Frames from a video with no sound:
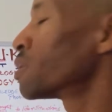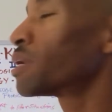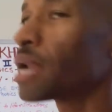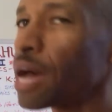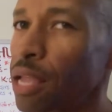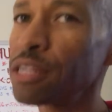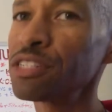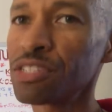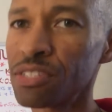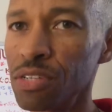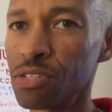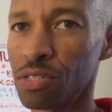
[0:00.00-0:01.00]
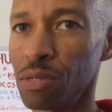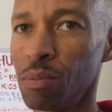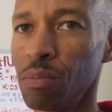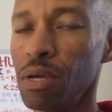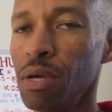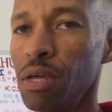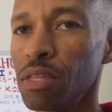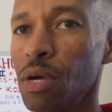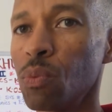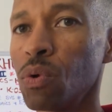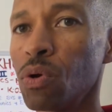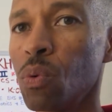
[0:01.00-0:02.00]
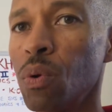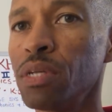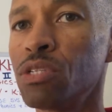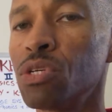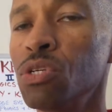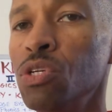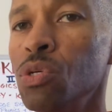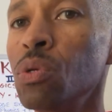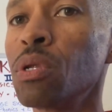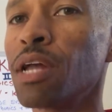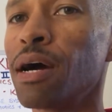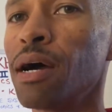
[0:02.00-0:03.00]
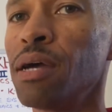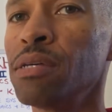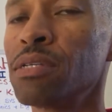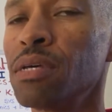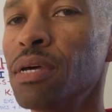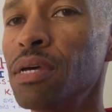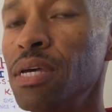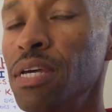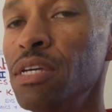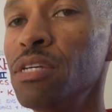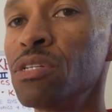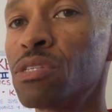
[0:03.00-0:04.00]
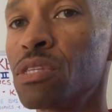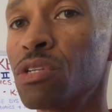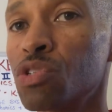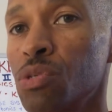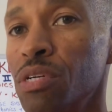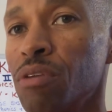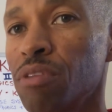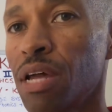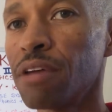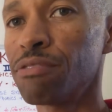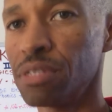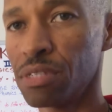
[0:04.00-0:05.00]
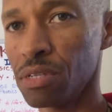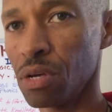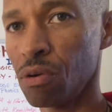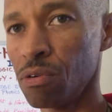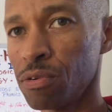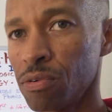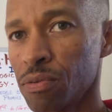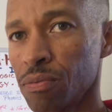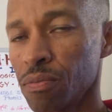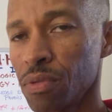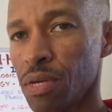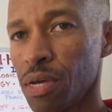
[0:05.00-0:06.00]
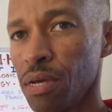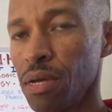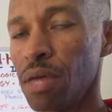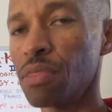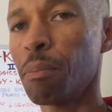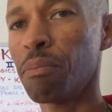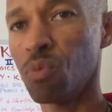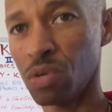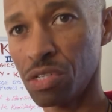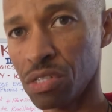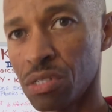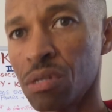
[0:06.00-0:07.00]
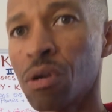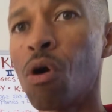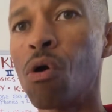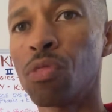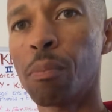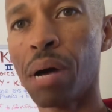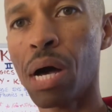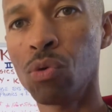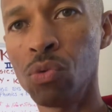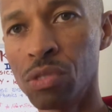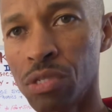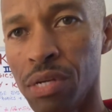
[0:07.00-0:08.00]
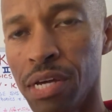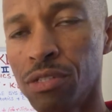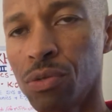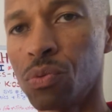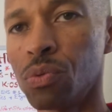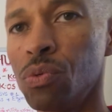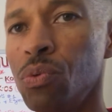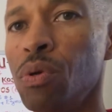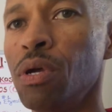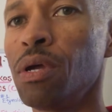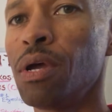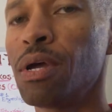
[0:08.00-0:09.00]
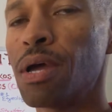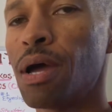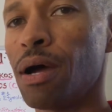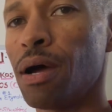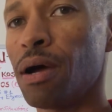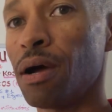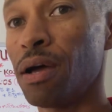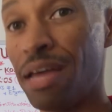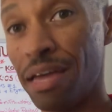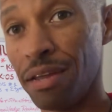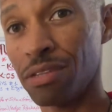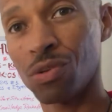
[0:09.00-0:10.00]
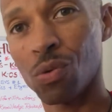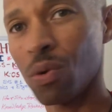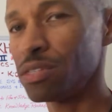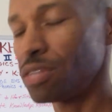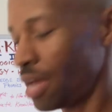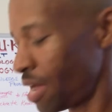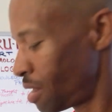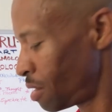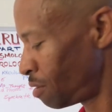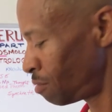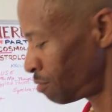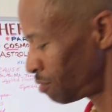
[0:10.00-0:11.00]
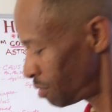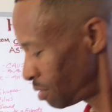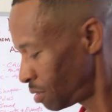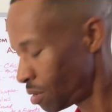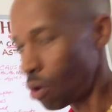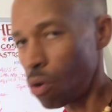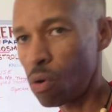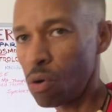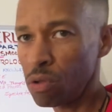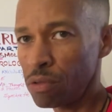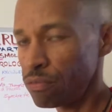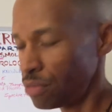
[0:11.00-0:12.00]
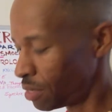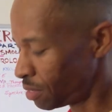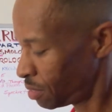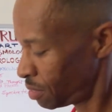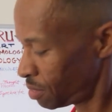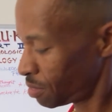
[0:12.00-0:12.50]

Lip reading: knowledge system that we're going to utilize is the tree of life itself. Okay, and which is called the Paut Neteru, and it's going to have all of the